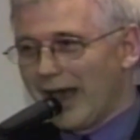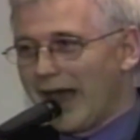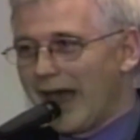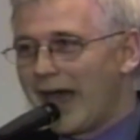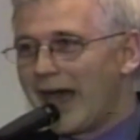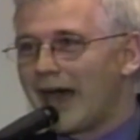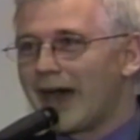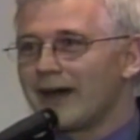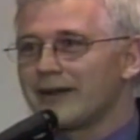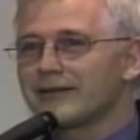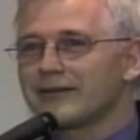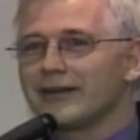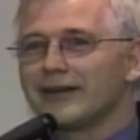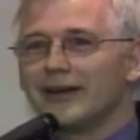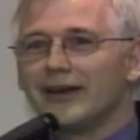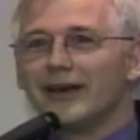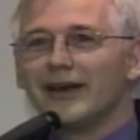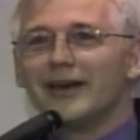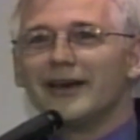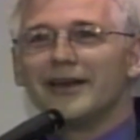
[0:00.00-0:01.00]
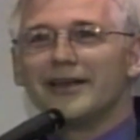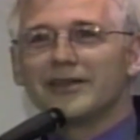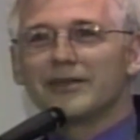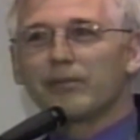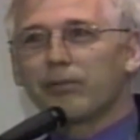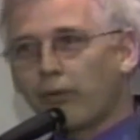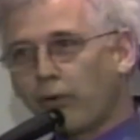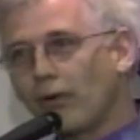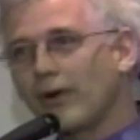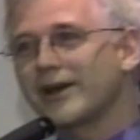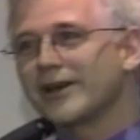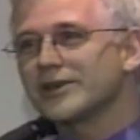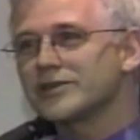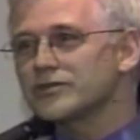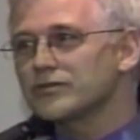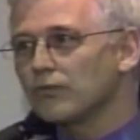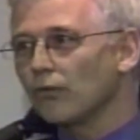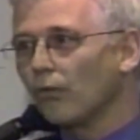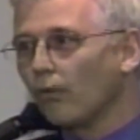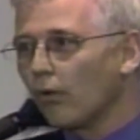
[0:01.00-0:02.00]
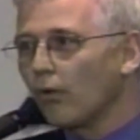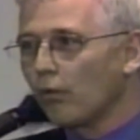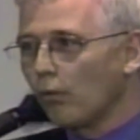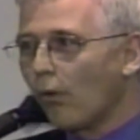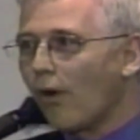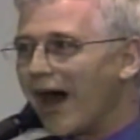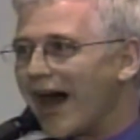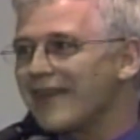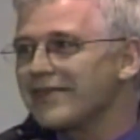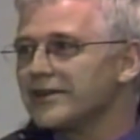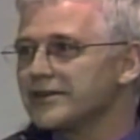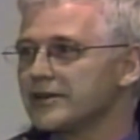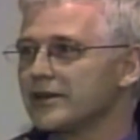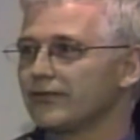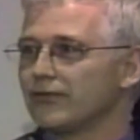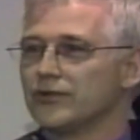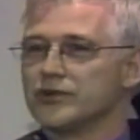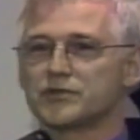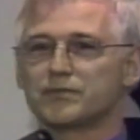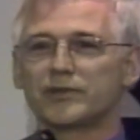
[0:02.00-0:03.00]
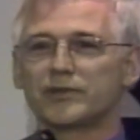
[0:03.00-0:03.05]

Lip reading: And the point is, why the difference?